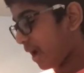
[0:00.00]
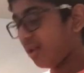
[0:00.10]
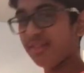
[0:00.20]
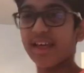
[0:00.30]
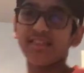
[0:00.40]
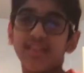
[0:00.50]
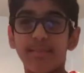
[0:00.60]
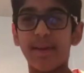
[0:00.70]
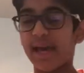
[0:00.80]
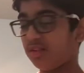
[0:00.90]
don't think the
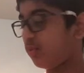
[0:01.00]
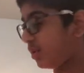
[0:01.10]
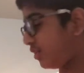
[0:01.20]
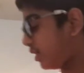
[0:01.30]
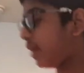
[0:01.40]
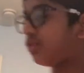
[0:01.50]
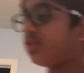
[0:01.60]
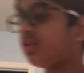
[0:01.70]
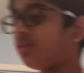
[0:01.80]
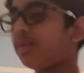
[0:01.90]
bass one sounds
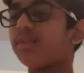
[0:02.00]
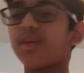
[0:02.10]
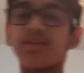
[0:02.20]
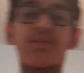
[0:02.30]
good with this.